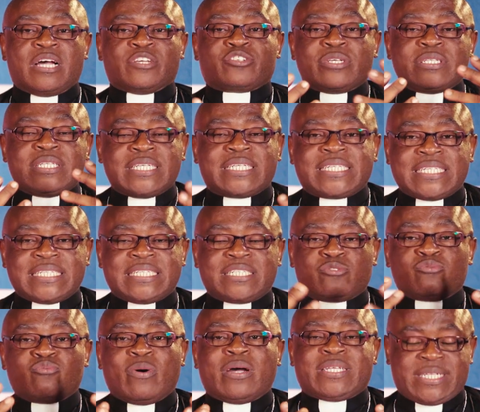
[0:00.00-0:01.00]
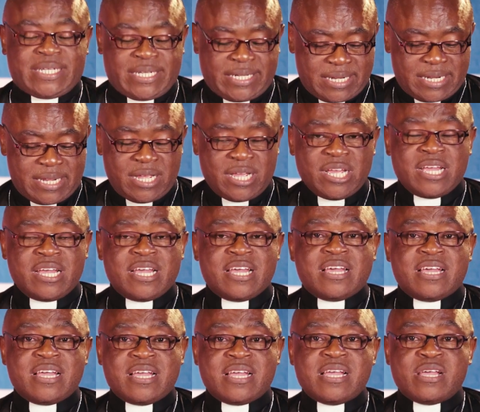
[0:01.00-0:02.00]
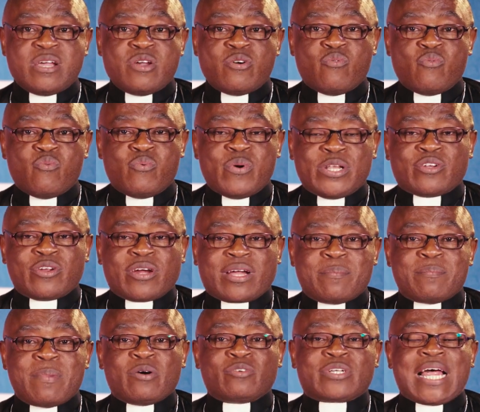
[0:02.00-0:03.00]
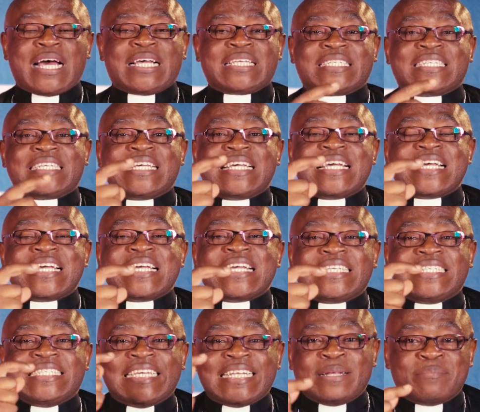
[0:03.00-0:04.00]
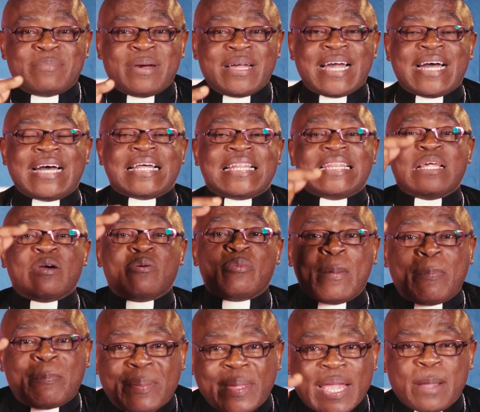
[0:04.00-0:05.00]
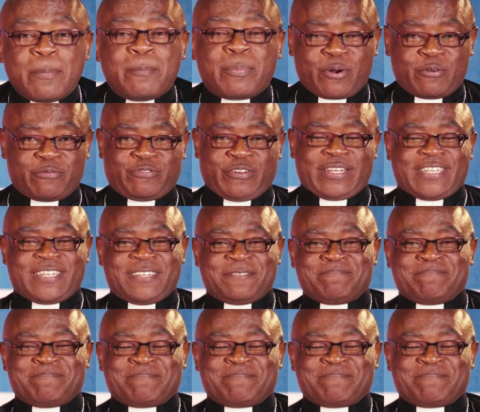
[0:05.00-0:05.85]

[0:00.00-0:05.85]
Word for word: so this is what we talk about as Jeremiah, the weeping prophet,